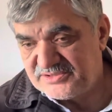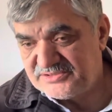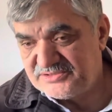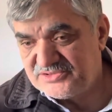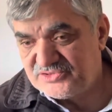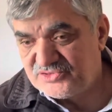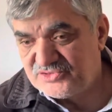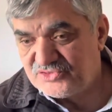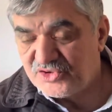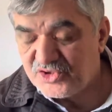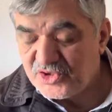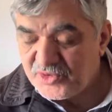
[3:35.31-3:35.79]

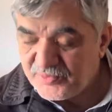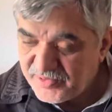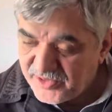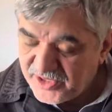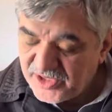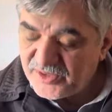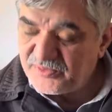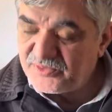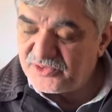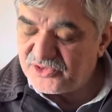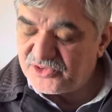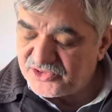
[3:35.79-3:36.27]
So depending
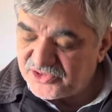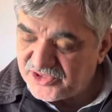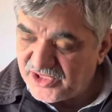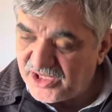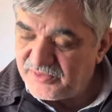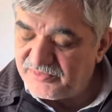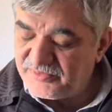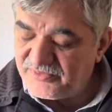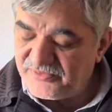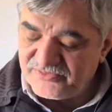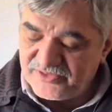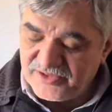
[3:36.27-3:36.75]
on the type
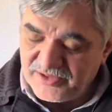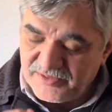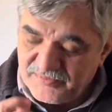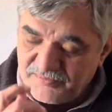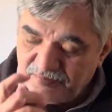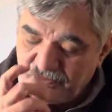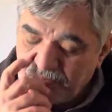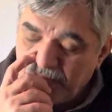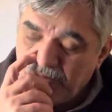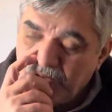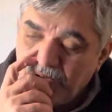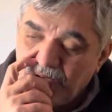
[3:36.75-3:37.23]
of them,
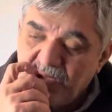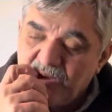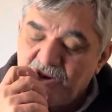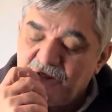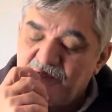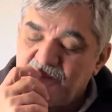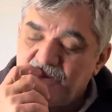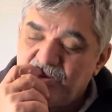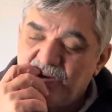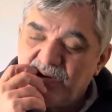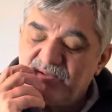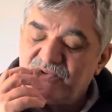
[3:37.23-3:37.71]

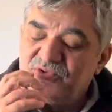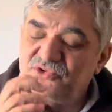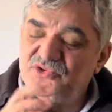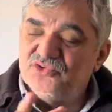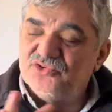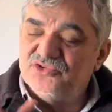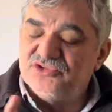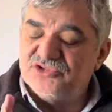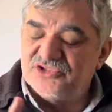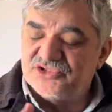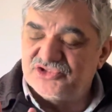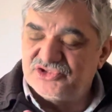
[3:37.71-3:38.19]
you have to use
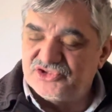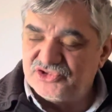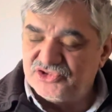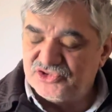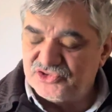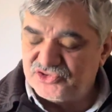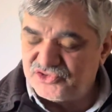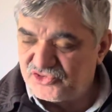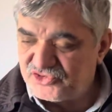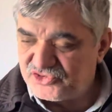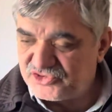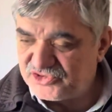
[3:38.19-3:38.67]
the
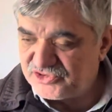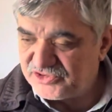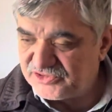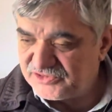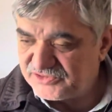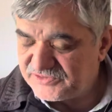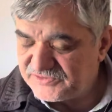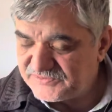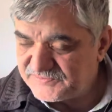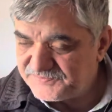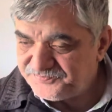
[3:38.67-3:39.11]
situations.